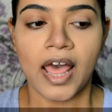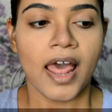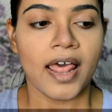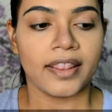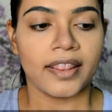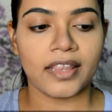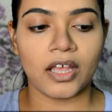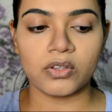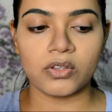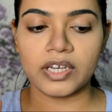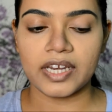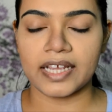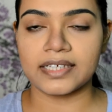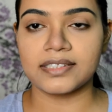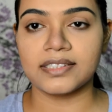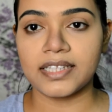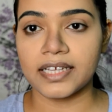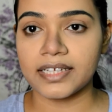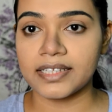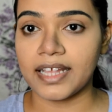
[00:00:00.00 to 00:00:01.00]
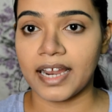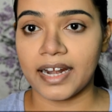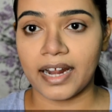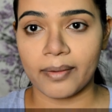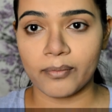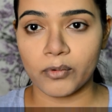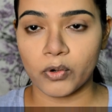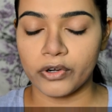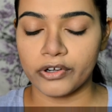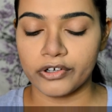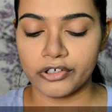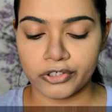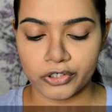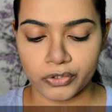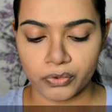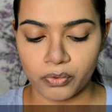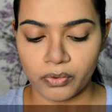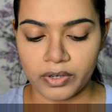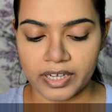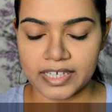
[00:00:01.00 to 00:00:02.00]
Now the next thing that I'm going to
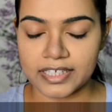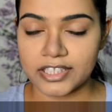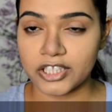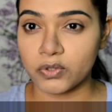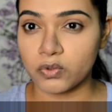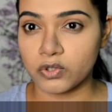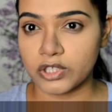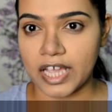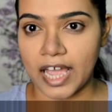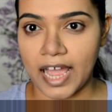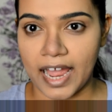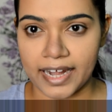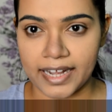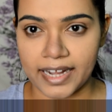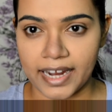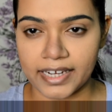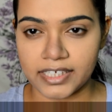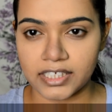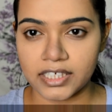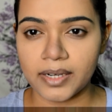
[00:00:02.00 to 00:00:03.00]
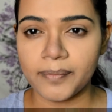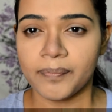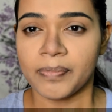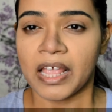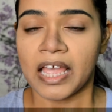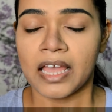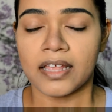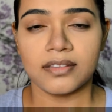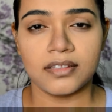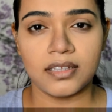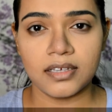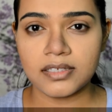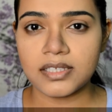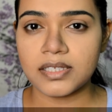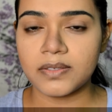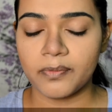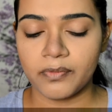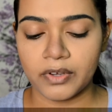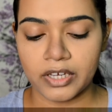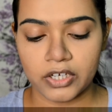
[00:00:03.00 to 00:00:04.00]
do is use a highlighter.
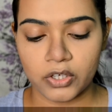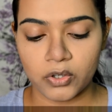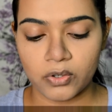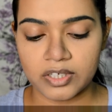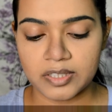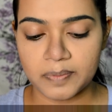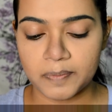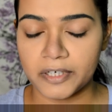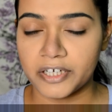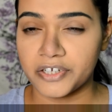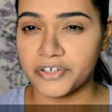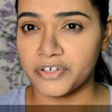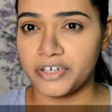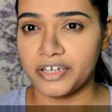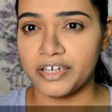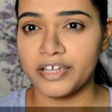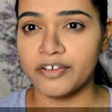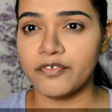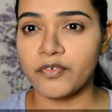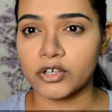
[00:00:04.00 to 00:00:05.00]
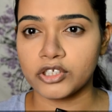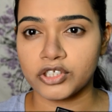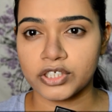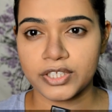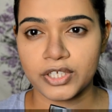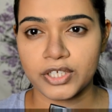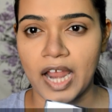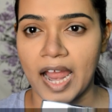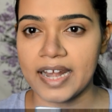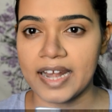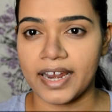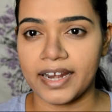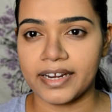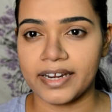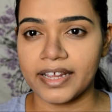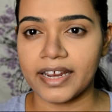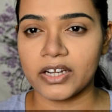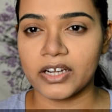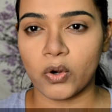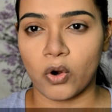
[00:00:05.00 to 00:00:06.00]
This video is particularly for just
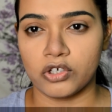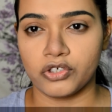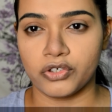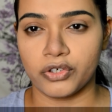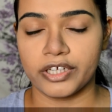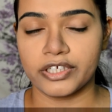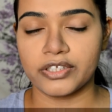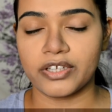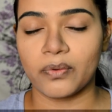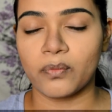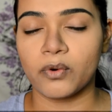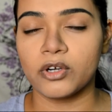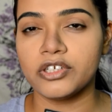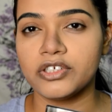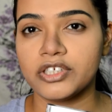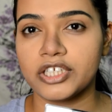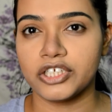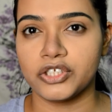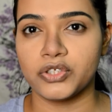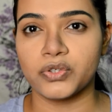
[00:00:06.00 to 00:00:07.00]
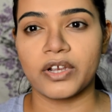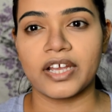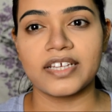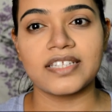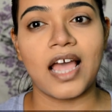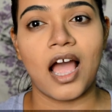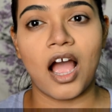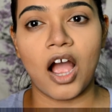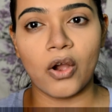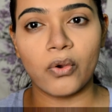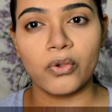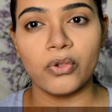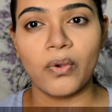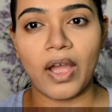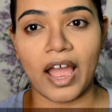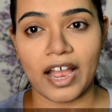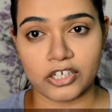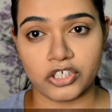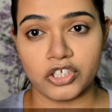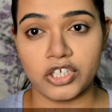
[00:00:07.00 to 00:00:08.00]
highlighting and contouring, so I want to teach you guys how you
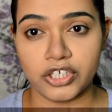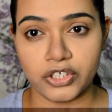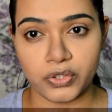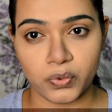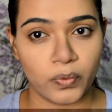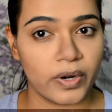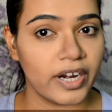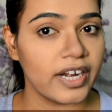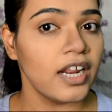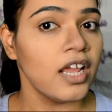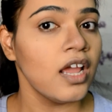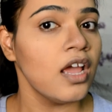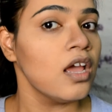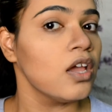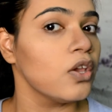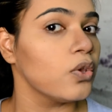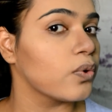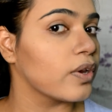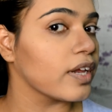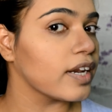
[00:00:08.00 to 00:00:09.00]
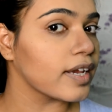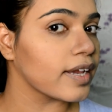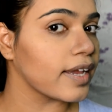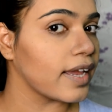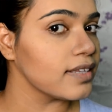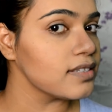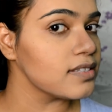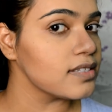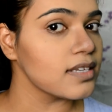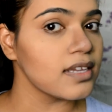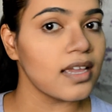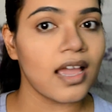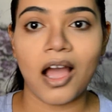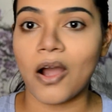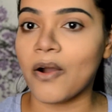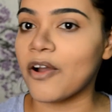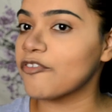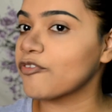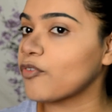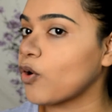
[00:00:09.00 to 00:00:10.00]
actually do it. You can again see how
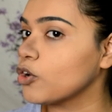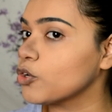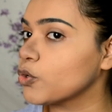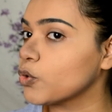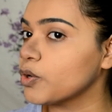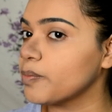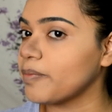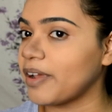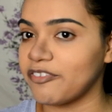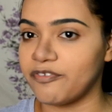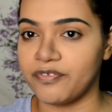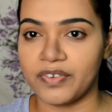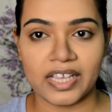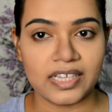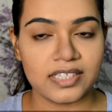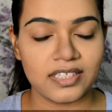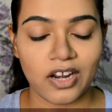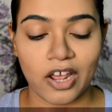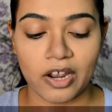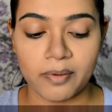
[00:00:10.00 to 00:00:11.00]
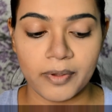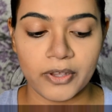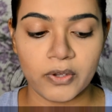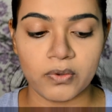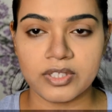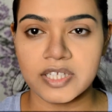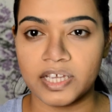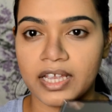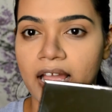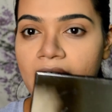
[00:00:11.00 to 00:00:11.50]
I've contoured my face. Now I'll be using a